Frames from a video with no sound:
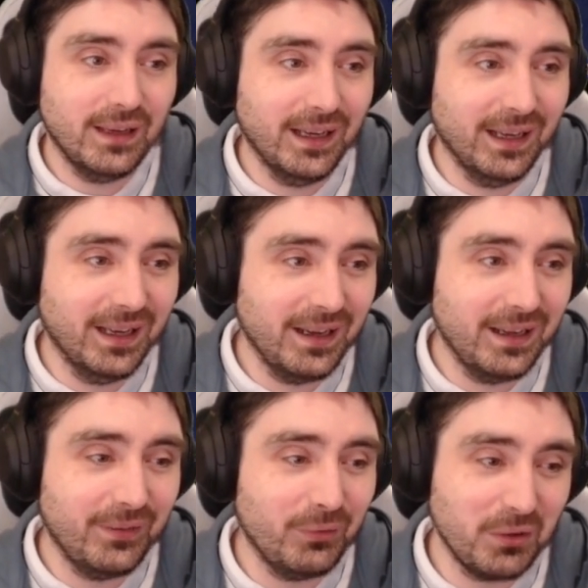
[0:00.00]

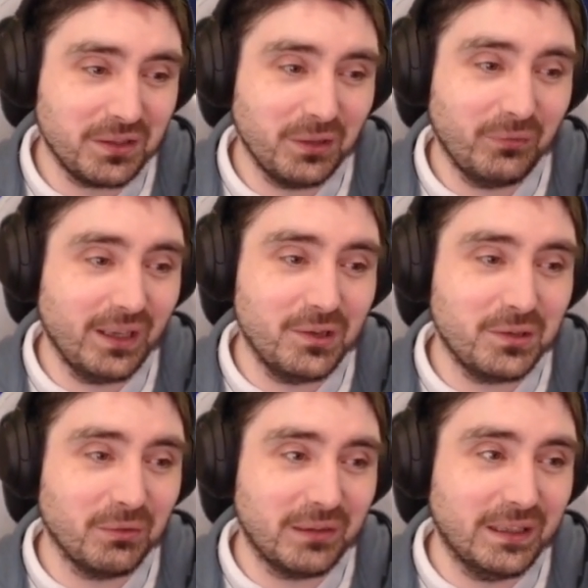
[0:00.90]
If you watch the other
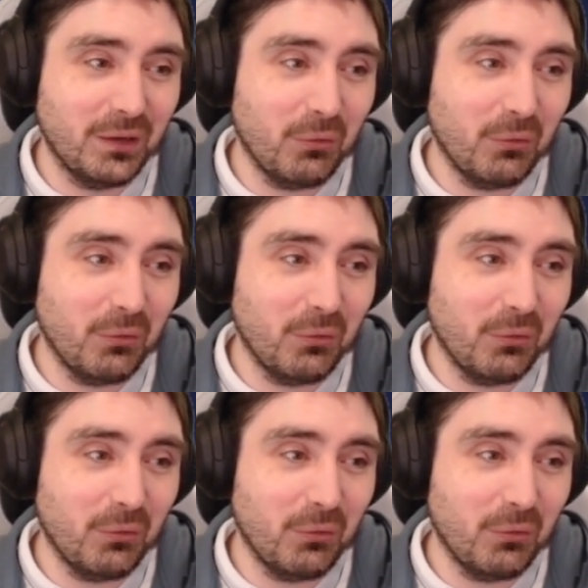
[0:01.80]
videos, you already know